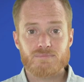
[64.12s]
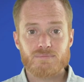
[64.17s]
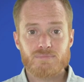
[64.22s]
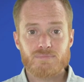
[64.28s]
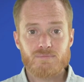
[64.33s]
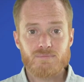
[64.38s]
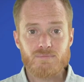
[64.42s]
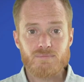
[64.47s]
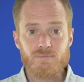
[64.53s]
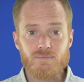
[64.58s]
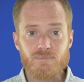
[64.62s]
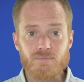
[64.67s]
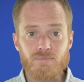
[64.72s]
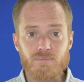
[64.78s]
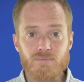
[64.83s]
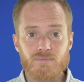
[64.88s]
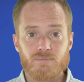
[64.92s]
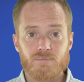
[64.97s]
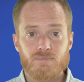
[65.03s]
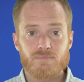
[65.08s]

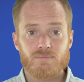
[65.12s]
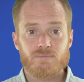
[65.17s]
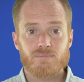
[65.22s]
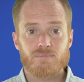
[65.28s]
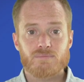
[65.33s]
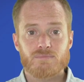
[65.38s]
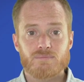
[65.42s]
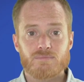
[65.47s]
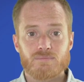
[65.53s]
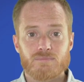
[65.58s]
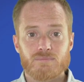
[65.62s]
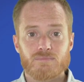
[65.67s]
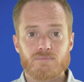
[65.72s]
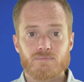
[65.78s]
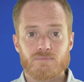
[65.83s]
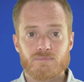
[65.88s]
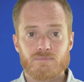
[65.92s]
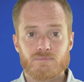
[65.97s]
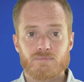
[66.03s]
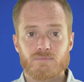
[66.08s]

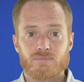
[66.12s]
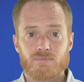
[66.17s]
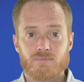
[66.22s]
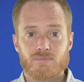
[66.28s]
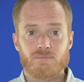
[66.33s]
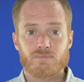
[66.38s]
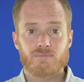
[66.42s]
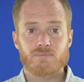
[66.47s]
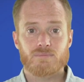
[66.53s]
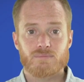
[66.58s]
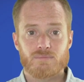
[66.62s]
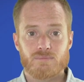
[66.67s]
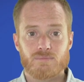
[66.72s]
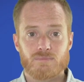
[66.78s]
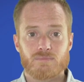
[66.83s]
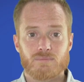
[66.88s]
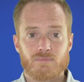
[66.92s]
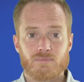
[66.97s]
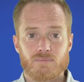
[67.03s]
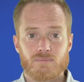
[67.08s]

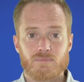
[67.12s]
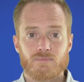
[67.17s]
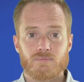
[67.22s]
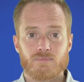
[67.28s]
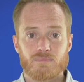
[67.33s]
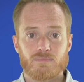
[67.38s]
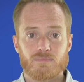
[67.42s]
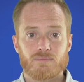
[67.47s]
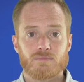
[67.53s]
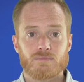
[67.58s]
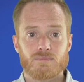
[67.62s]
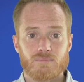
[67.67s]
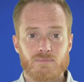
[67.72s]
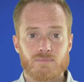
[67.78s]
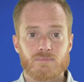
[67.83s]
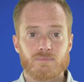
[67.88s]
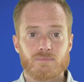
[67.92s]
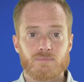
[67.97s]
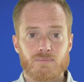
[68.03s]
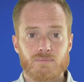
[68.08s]

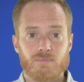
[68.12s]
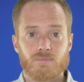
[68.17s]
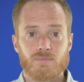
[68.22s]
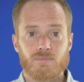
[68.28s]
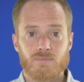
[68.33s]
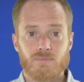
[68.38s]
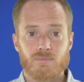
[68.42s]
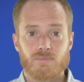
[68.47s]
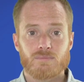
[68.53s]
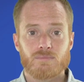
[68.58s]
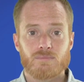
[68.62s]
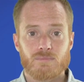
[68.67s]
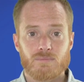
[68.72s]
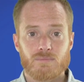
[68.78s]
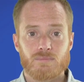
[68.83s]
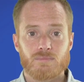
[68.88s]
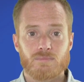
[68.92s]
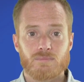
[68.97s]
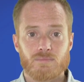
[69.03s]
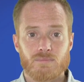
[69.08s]

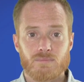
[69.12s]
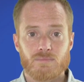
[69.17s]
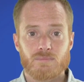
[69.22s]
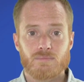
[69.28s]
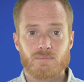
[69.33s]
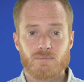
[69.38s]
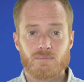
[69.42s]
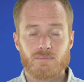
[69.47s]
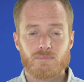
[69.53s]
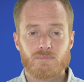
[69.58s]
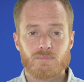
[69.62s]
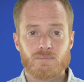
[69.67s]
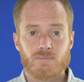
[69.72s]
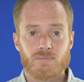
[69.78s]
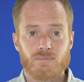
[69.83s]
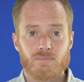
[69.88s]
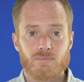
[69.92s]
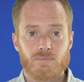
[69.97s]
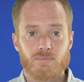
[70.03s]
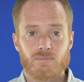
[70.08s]

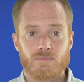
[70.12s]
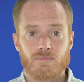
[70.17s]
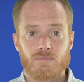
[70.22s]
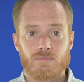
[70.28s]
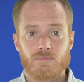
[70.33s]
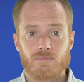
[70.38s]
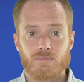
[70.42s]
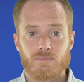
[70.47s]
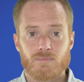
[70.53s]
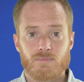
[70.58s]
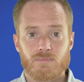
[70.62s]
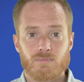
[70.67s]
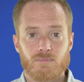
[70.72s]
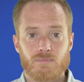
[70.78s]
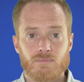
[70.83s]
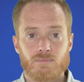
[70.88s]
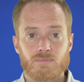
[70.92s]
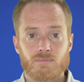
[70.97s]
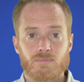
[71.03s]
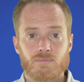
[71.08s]

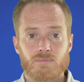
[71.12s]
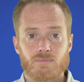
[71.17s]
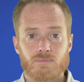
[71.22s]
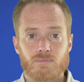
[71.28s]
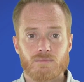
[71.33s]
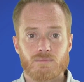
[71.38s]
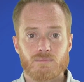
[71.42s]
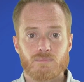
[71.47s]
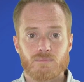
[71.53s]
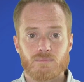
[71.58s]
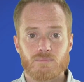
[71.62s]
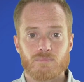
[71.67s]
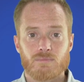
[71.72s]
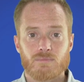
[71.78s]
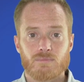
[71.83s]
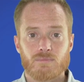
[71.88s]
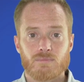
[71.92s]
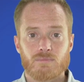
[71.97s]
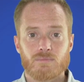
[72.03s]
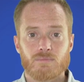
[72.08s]
No words are spoken by the person on screen.